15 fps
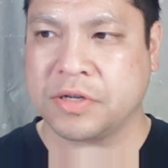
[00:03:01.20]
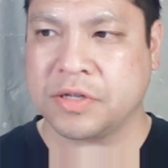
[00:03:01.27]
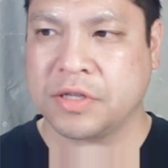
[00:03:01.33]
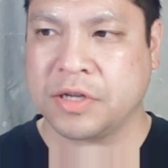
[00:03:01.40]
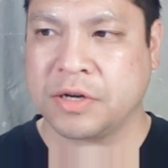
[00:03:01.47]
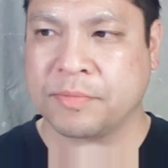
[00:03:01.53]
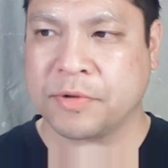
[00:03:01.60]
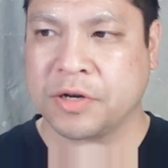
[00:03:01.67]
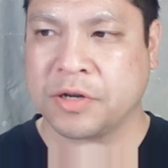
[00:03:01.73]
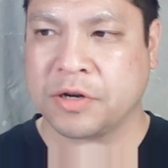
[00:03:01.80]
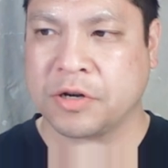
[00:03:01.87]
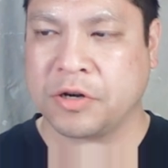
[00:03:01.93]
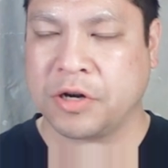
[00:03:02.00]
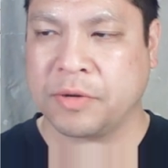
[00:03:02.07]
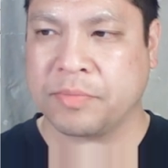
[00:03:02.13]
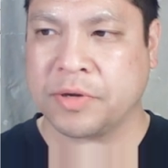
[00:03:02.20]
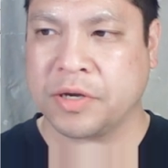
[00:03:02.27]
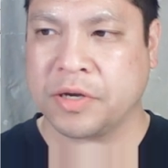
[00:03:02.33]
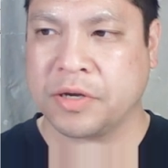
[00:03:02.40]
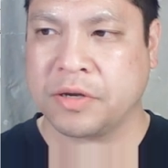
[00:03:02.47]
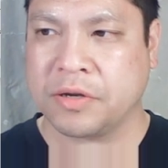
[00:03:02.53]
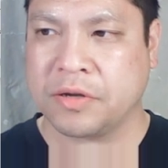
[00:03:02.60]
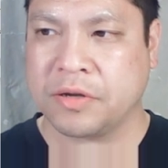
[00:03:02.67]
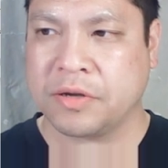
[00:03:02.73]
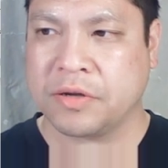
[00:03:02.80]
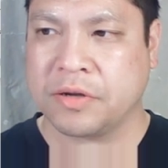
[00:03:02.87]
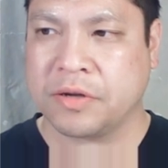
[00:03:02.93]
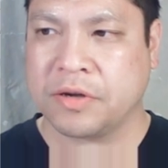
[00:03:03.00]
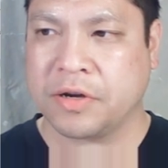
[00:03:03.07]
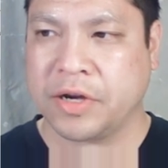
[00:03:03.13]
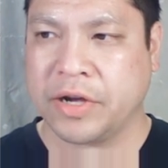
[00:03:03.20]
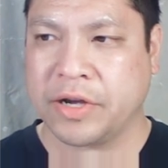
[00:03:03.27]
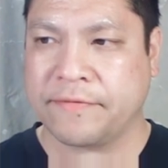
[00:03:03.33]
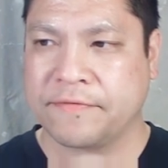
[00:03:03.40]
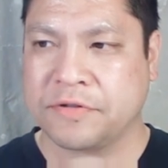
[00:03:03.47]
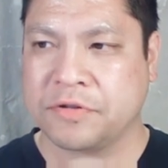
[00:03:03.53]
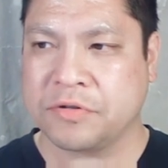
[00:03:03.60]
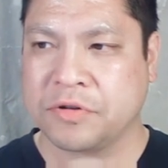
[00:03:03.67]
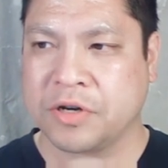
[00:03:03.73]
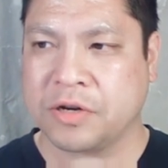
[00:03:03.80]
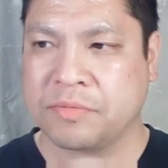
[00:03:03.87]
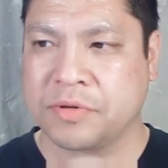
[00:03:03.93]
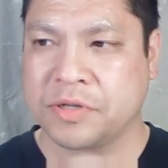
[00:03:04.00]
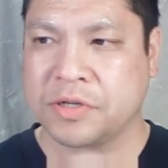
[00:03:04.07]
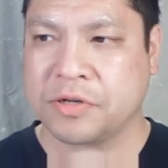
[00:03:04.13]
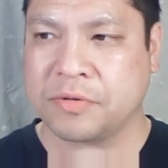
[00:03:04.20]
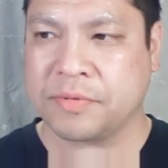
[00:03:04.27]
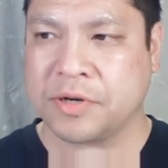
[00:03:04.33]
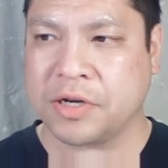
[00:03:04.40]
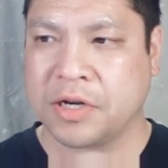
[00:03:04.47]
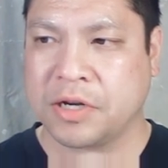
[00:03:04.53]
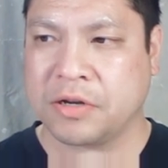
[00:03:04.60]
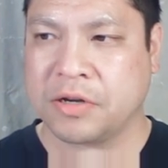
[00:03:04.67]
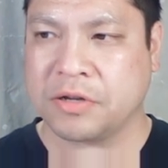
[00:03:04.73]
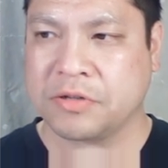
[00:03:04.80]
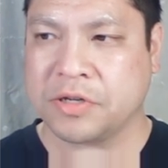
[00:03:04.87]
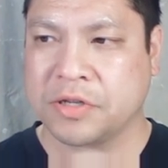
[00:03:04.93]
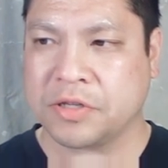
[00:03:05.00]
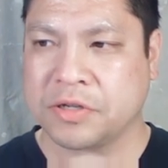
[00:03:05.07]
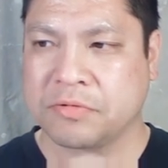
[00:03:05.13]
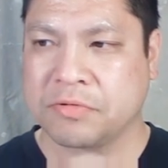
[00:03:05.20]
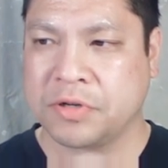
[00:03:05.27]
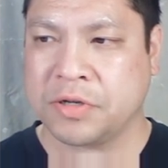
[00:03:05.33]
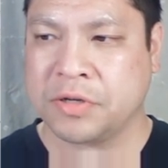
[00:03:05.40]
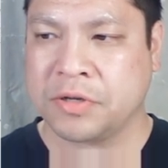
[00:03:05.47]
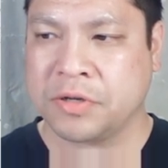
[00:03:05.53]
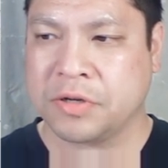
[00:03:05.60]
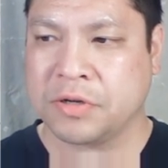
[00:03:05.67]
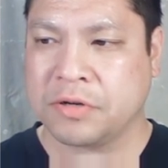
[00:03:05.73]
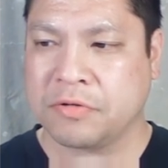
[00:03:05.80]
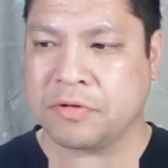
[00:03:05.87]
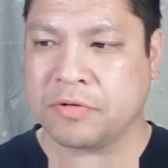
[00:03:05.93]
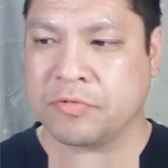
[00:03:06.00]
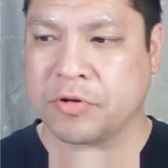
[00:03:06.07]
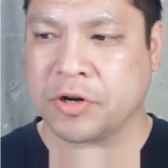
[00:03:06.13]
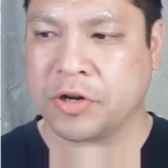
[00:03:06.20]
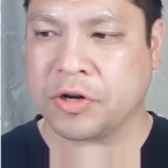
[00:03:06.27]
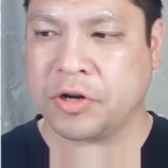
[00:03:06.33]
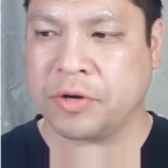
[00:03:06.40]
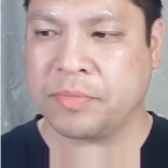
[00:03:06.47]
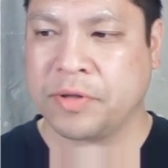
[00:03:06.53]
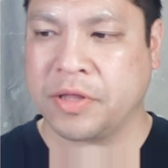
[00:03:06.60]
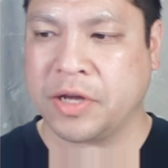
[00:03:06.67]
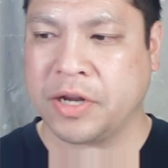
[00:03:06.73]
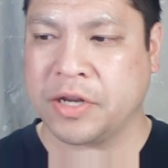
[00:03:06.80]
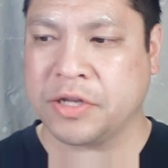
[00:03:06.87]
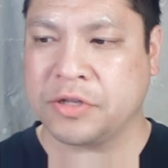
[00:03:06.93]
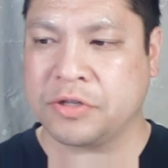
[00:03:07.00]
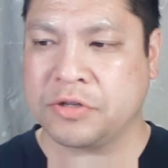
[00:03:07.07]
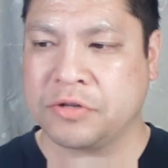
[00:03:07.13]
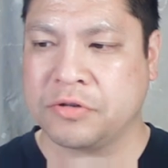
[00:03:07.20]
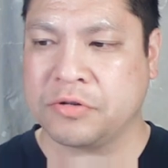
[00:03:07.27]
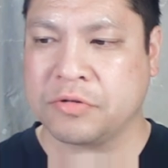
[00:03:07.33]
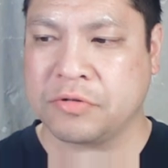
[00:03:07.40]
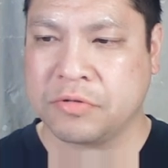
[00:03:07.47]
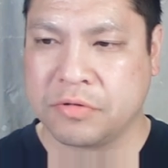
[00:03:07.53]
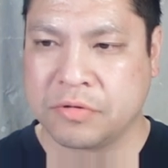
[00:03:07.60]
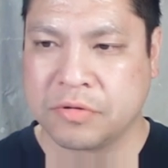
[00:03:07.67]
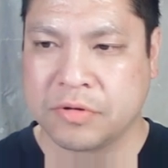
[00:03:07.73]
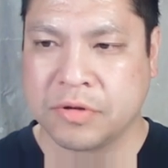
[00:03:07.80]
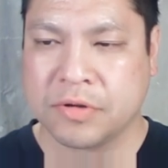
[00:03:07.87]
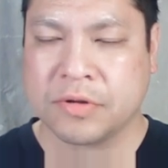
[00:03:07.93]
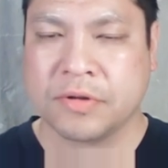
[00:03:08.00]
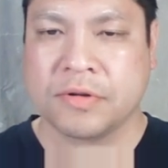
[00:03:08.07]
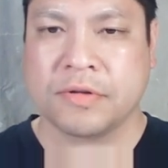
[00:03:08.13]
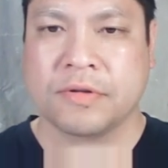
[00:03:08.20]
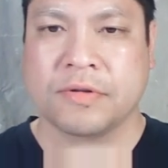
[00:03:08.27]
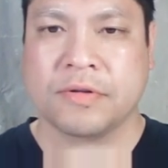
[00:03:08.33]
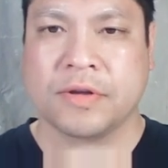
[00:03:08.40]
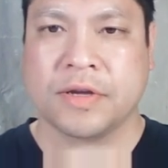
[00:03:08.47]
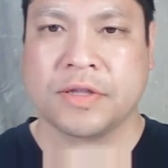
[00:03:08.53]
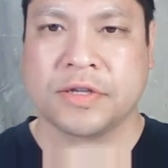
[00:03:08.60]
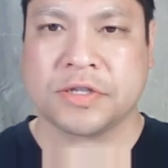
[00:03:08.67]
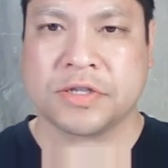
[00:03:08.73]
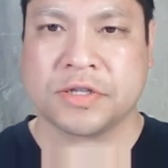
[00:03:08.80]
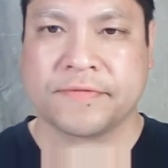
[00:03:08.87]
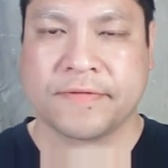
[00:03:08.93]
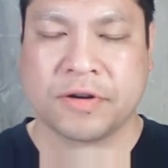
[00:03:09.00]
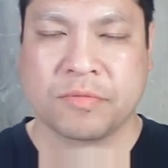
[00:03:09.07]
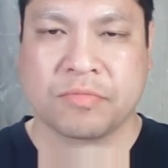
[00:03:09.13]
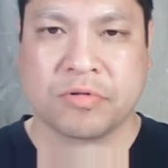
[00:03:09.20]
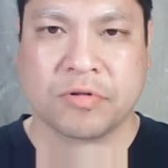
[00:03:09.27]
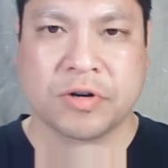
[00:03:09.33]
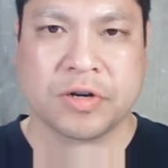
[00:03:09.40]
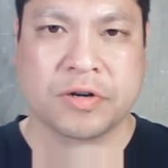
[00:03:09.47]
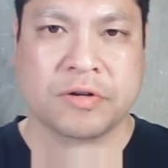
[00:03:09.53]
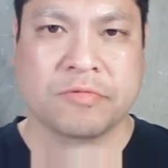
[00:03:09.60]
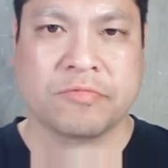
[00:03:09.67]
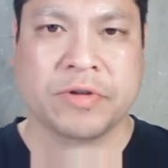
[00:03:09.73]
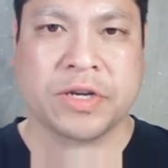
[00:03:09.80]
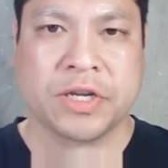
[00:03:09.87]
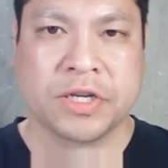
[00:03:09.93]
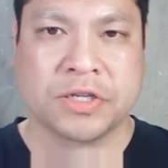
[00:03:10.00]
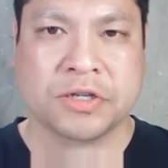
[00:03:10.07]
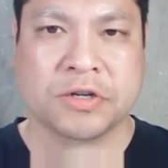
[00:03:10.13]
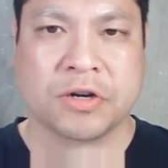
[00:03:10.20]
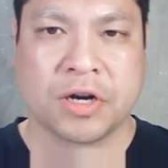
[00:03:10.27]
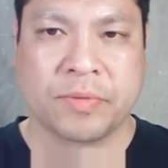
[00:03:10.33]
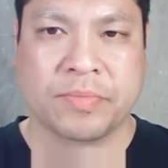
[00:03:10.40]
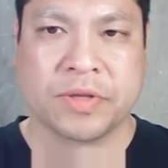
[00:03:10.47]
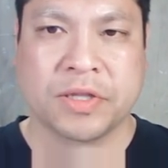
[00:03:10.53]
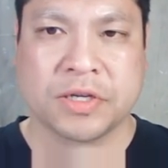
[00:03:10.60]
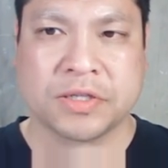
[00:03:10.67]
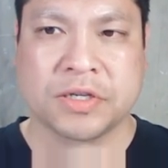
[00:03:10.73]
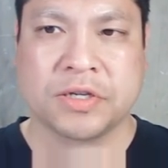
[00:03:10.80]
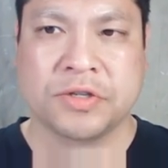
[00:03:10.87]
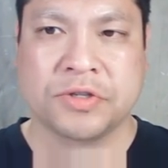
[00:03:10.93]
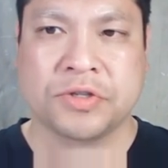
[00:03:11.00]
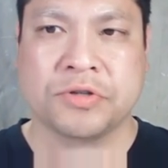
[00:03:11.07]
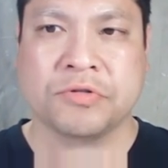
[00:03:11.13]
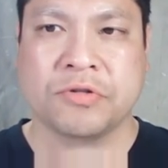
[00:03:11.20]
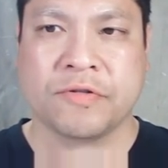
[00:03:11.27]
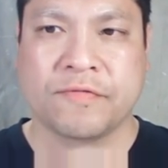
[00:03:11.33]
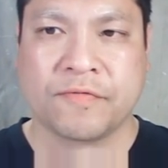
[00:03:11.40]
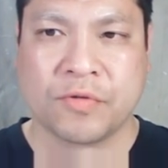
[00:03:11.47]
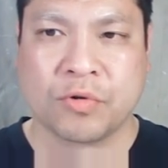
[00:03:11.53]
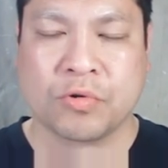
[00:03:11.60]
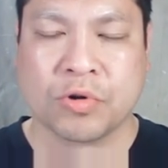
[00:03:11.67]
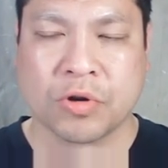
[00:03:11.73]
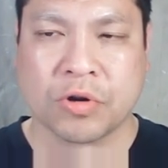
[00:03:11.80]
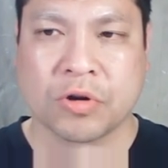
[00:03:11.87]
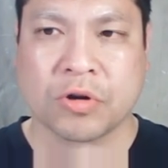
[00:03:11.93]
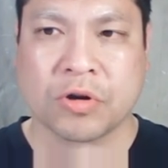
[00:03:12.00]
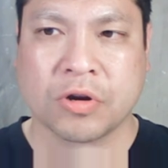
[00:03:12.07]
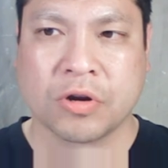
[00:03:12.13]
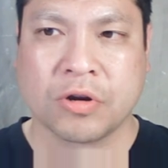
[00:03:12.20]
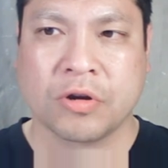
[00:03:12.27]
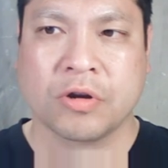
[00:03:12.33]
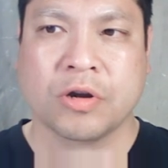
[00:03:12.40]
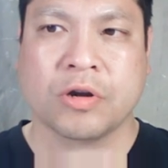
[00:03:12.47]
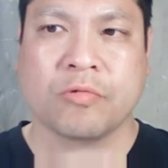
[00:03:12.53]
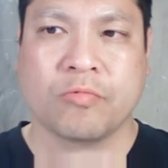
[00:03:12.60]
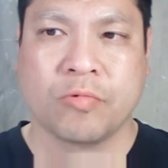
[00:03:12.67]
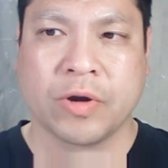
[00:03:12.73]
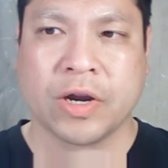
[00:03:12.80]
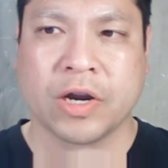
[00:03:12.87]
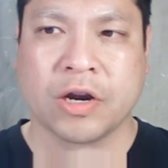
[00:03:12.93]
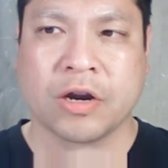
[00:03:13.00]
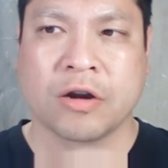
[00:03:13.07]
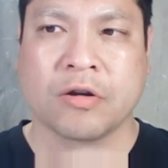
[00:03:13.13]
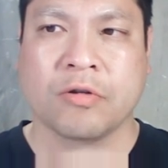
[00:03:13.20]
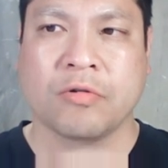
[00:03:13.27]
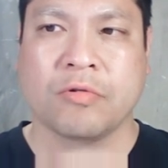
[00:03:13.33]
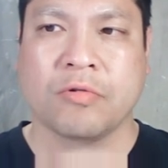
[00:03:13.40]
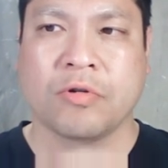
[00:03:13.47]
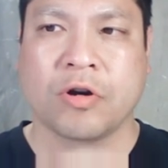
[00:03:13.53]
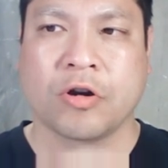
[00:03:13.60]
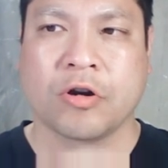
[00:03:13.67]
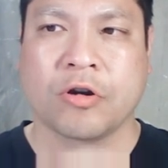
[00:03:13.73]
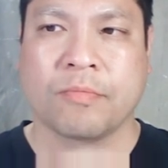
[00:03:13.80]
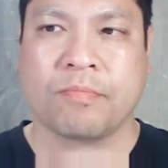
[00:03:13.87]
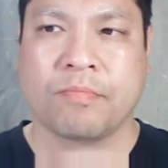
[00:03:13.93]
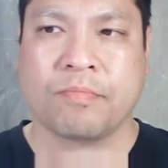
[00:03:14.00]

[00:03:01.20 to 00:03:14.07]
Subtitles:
and then I'm gonna copy. I have two copies here, but I'll take this one. And we're going to copy that into, and this is very important, we need to copy this into the folder where our